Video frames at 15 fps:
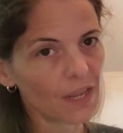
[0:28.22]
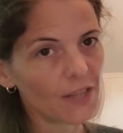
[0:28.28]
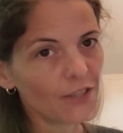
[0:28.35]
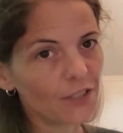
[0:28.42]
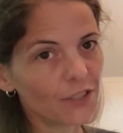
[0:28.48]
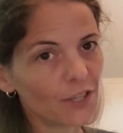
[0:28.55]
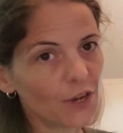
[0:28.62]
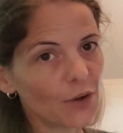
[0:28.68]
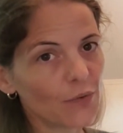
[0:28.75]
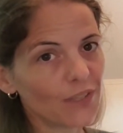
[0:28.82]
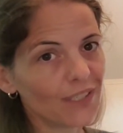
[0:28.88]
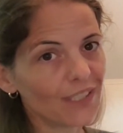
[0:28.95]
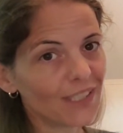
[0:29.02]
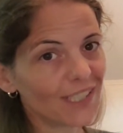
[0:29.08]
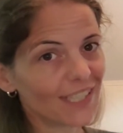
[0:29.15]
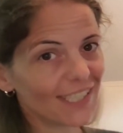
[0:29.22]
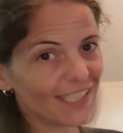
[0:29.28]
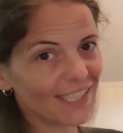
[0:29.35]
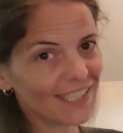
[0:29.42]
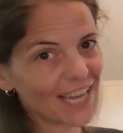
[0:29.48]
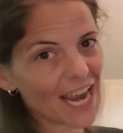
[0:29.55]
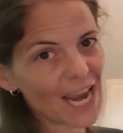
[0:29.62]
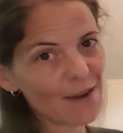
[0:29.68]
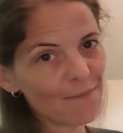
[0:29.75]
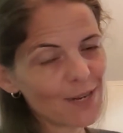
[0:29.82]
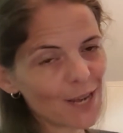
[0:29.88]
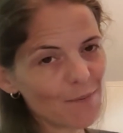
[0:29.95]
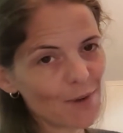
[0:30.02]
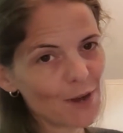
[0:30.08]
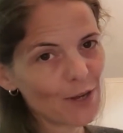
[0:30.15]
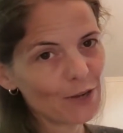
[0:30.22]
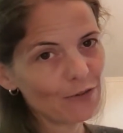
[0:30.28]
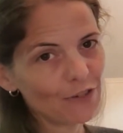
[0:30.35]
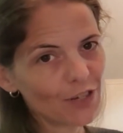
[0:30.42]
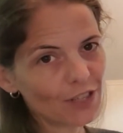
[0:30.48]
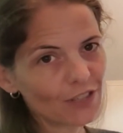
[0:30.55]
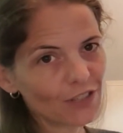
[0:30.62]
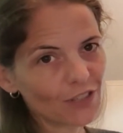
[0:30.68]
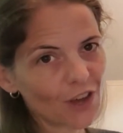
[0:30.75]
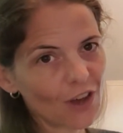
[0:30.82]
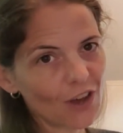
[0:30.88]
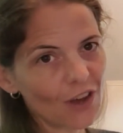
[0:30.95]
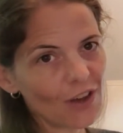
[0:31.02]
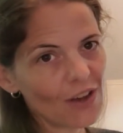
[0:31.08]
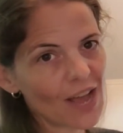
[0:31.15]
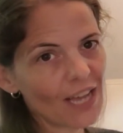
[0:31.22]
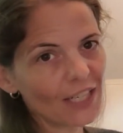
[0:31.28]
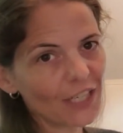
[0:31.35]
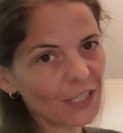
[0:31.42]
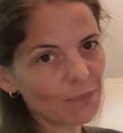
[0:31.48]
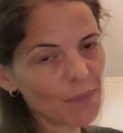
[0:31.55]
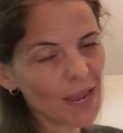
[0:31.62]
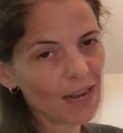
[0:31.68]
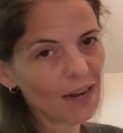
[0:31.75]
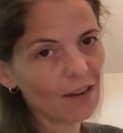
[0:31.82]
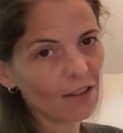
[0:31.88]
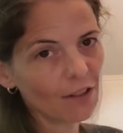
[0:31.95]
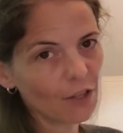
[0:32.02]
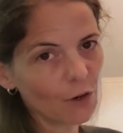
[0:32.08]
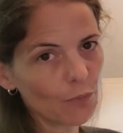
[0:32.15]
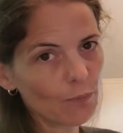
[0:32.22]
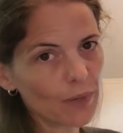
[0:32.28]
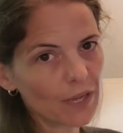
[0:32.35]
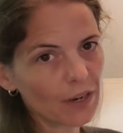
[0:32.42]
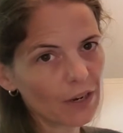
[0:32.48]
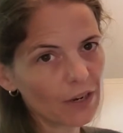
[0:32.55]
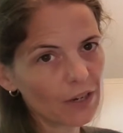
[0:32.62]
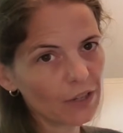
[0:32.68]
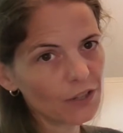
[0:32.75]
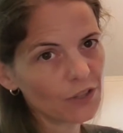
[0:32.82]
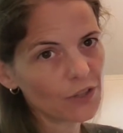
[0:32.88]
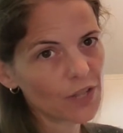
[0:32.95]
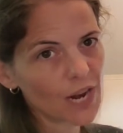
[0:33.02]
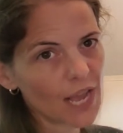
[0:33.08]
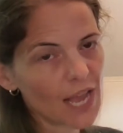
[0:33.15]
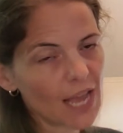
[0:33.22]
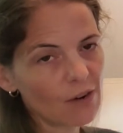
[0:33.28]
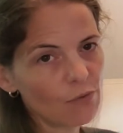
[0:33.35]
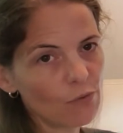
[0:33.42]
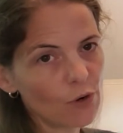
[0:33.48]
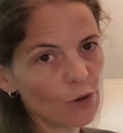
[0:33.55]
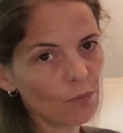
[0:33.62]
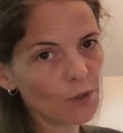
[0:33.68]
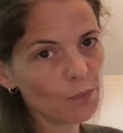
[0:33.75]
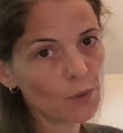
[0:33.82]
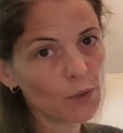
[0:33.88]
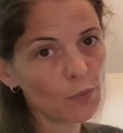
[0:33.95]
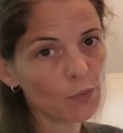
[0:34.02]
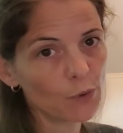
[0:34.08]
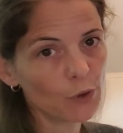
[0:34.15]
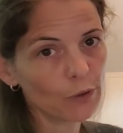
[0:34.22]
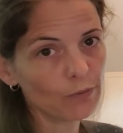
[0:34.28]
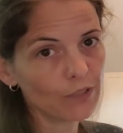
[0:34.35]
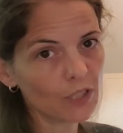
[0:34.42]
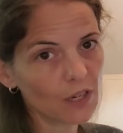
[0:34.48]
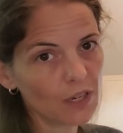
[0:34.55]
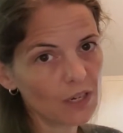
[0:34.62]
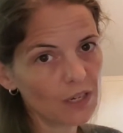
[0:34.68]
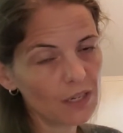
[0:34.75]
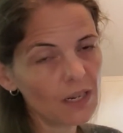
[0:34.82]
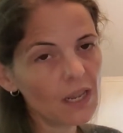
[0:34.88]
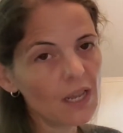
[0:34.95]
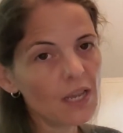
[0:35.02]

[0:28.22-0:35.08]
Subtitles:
So this is the same demo you just saw. I just made it a little bigger so that I had room to put roofs on.